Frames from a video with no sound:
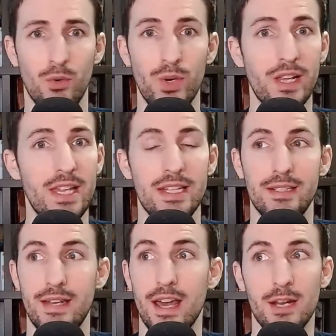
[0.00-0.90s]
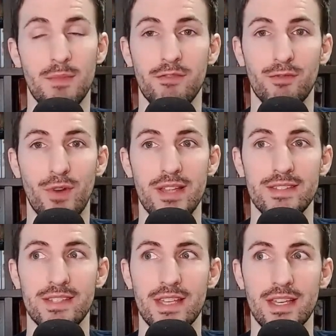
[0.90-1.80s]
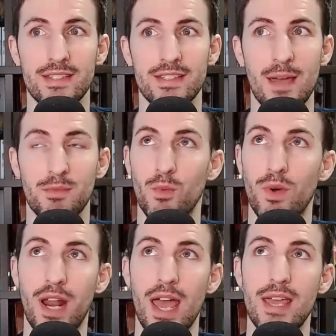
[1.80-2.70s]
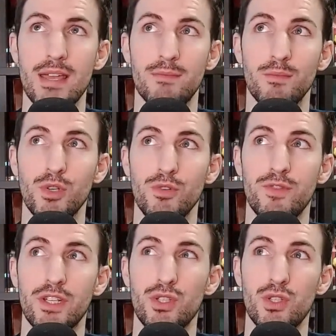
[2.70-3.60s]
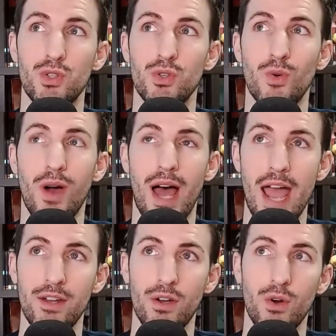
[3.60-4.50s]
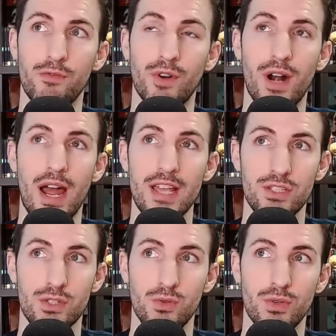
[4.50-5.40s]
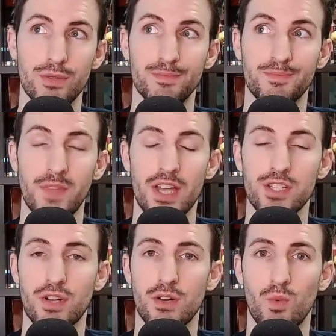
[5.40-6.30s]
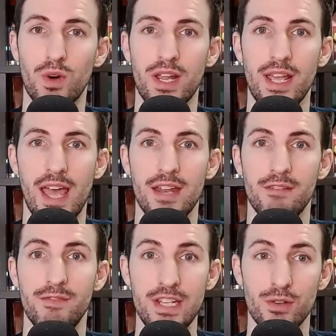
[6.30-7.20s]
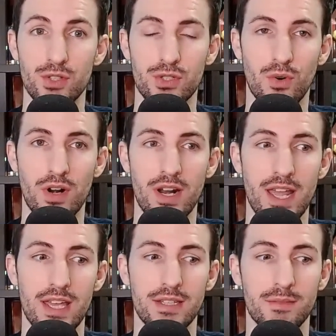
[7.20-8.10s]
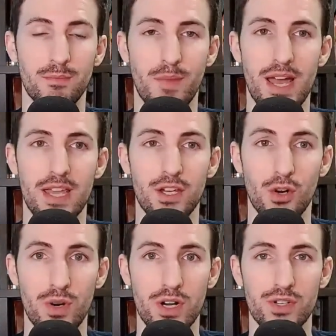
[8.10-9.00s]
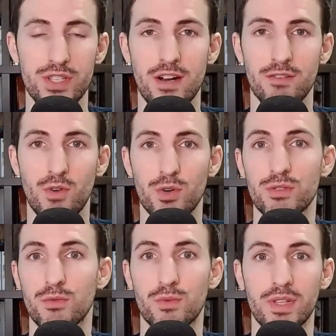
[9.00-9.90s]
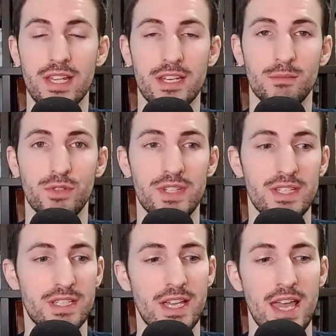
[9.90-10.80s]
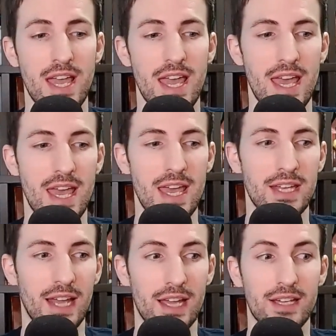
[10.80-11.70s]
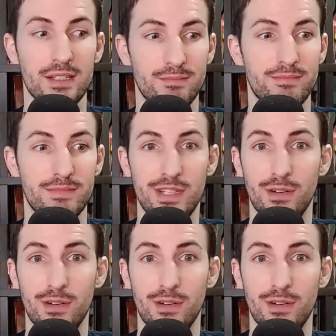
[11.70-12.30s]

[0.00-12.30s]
Really none of my friends, except when I moved to Idaho for high school, I started working at a video store, and my coworkers there, of course, were really into movies, and I could